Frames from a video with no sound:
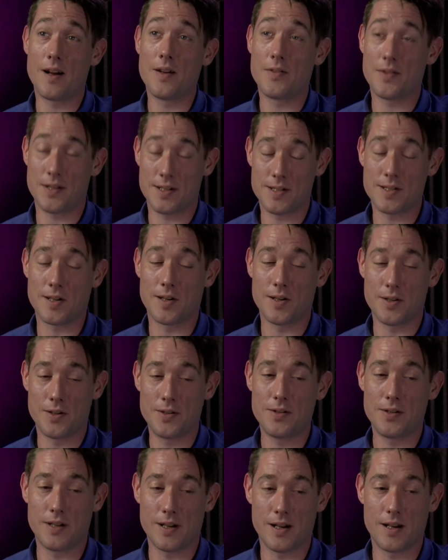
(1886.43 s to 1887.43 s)
I think so.
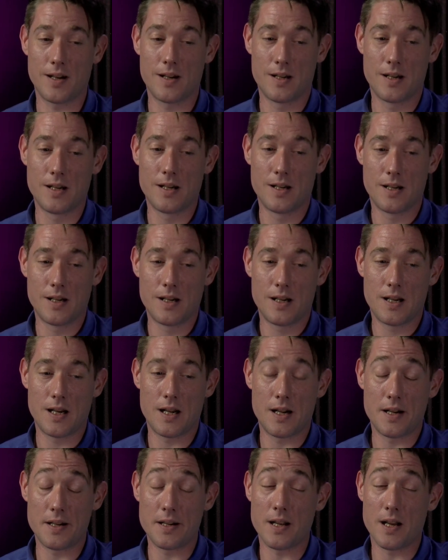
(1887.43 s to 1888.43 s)

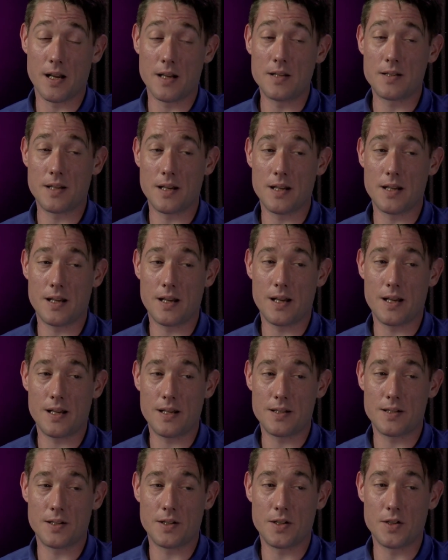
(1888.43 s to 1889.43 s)
And it
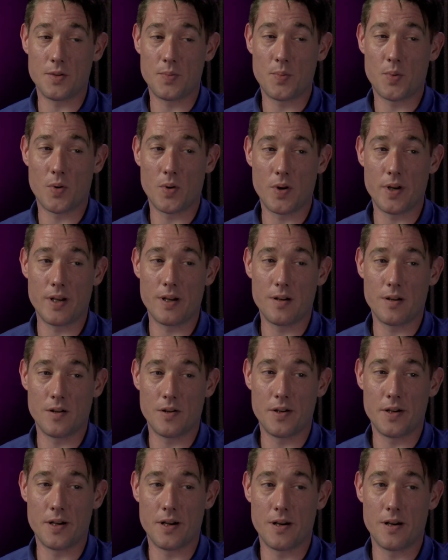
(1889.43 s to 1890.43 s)
is a good point
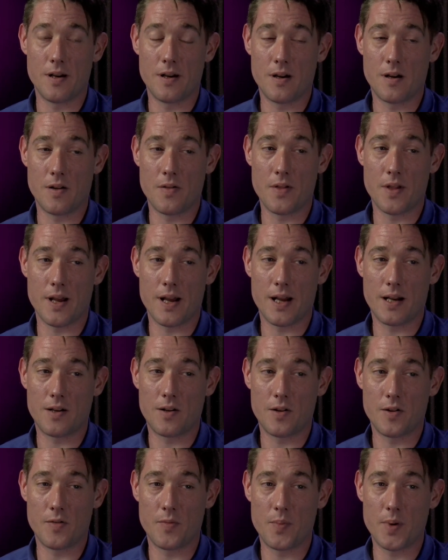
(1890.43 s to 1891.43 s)
on their
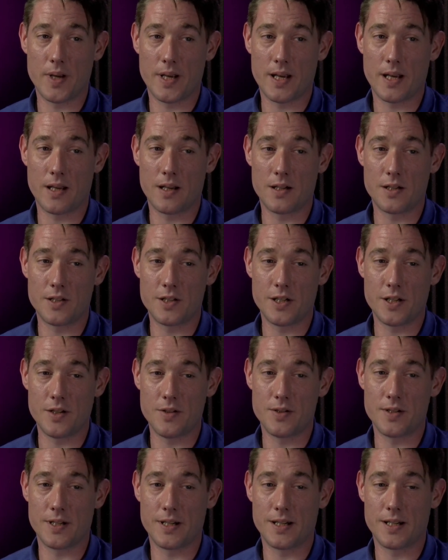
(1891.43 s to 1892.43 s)
kind of picking and
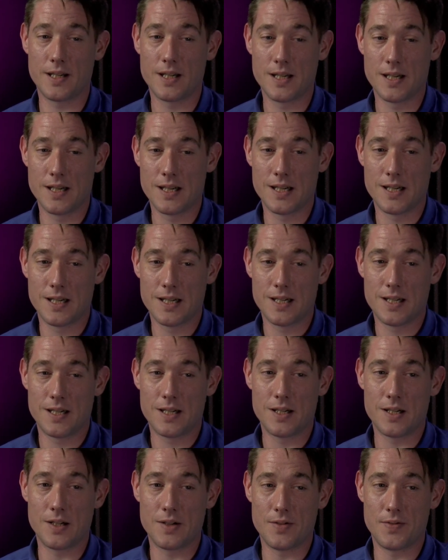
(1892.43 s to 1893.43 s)
choosing
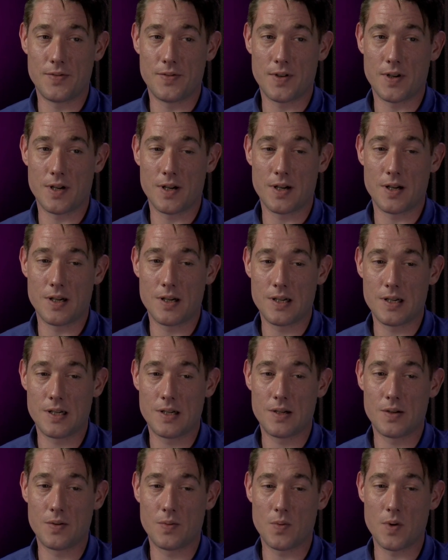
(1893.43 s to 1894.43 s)
of
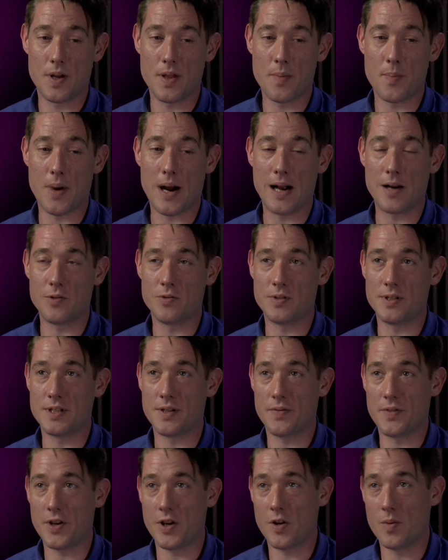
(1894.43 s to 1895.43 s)
where the boundaries
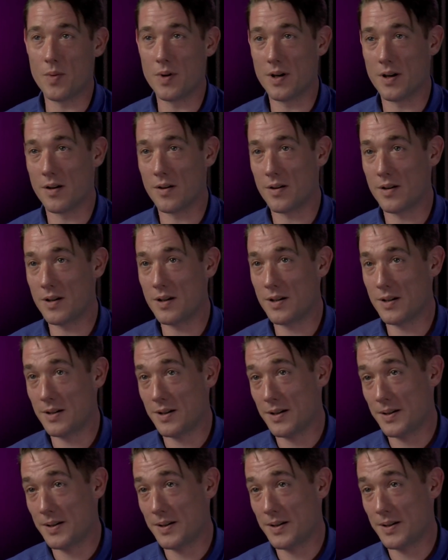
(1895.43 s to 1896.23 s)
of humour lie. And